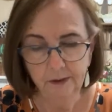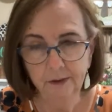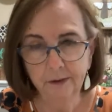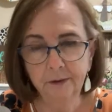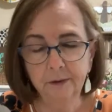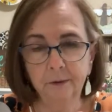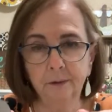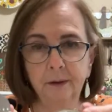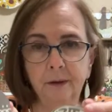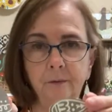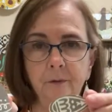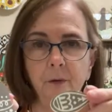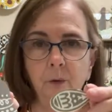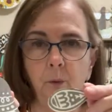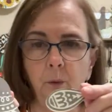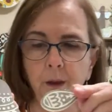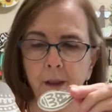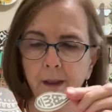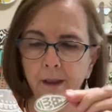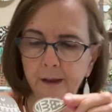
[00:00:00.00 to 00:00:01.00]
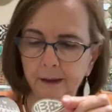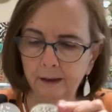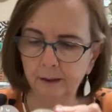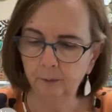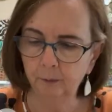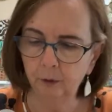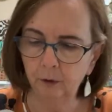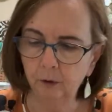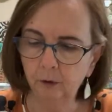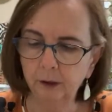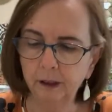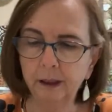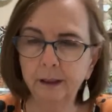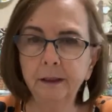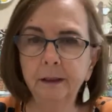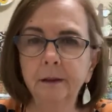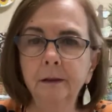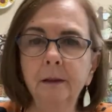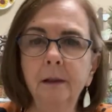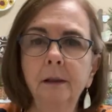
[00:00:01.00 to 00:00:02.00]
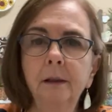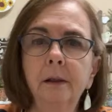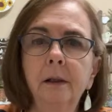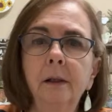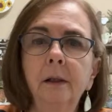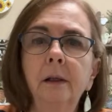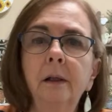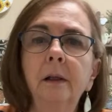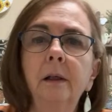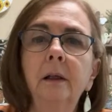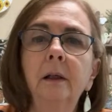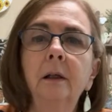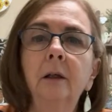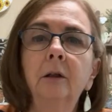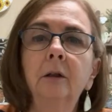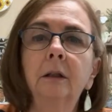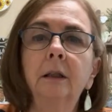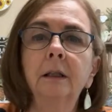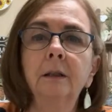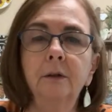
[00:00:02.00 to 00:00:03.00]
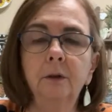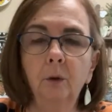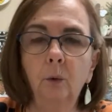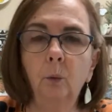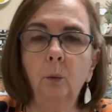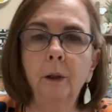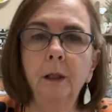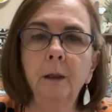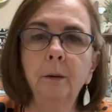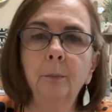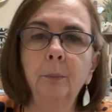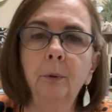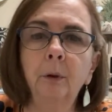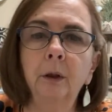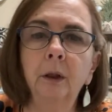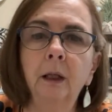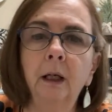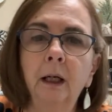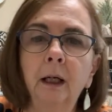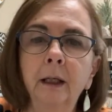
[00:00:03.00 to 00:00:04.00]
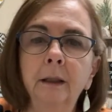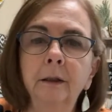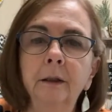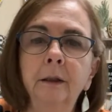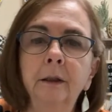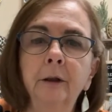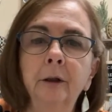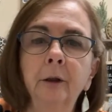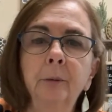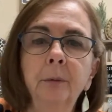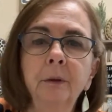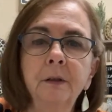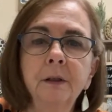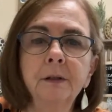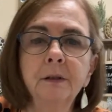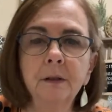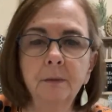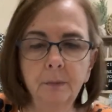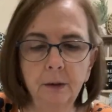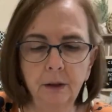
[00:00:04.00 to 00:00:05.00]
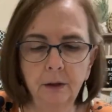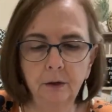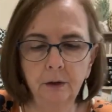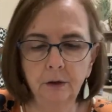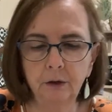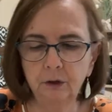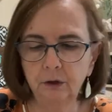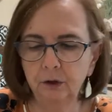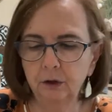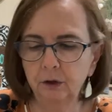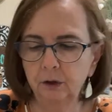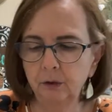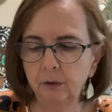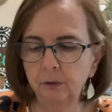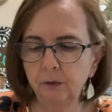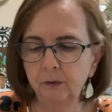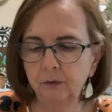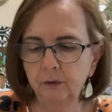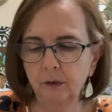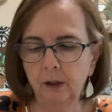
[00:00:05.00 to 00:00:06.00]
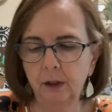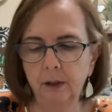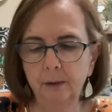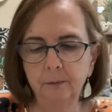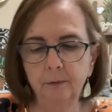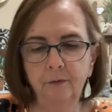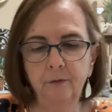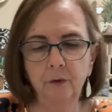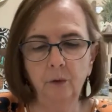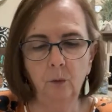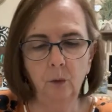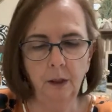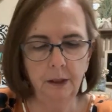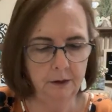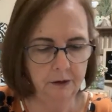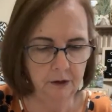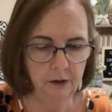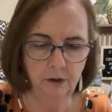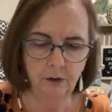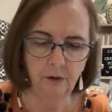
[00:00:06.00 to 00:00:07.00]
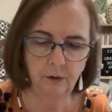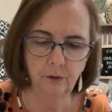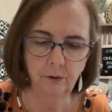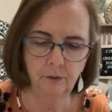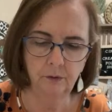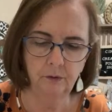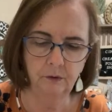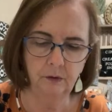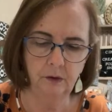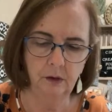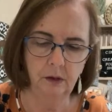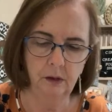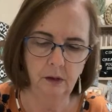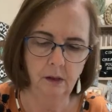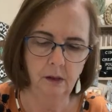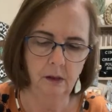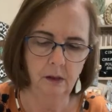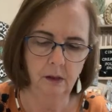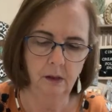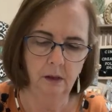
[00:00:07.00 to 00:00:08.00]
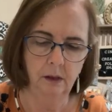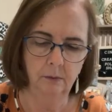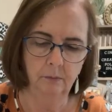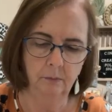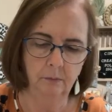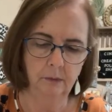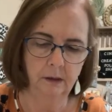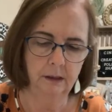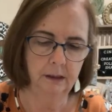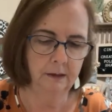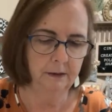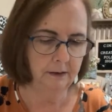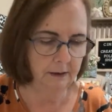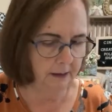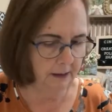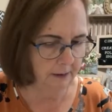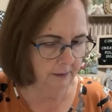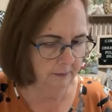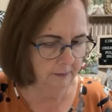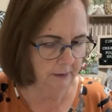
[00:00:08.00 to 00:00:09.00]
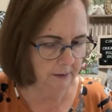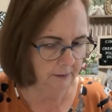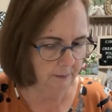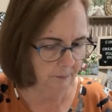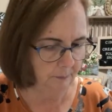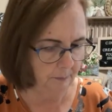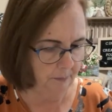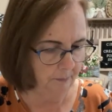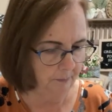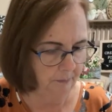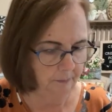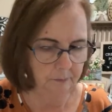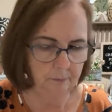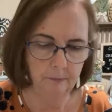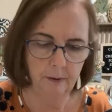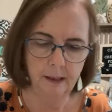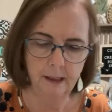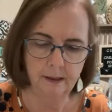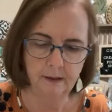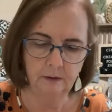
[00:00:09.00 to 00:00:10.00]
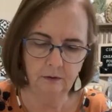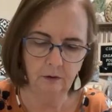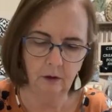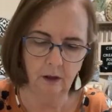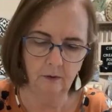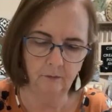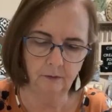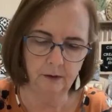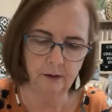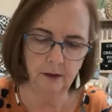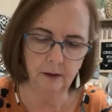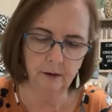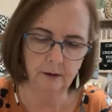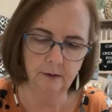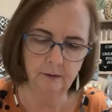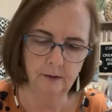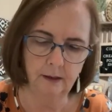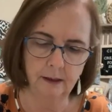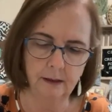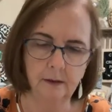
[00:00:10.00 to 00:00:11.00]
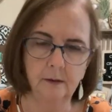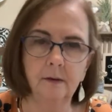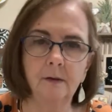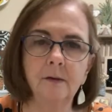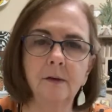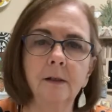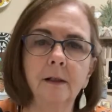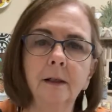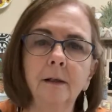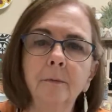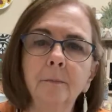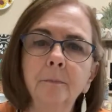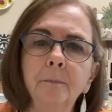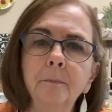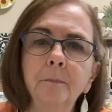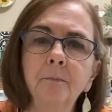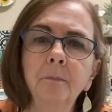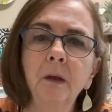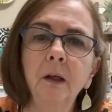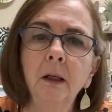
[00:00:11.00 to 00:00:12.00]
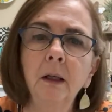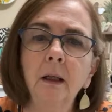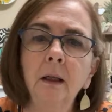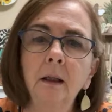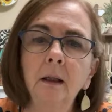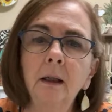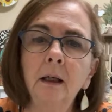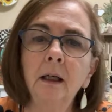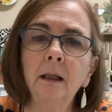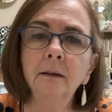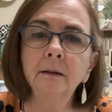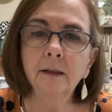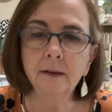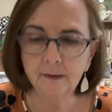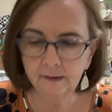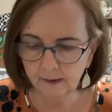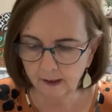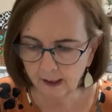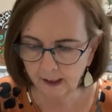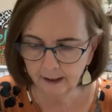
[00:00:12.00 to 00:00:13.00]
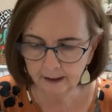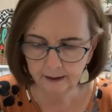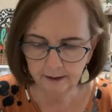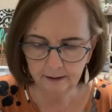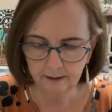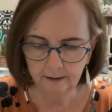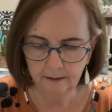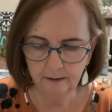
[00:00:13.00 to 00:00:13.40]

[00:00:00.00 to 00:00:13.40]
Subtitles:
we have the wing, and we'll go ahead and get the wing put on here. But this would be good to use if you want to use. You get the excess paste off of here because I can see it on the side.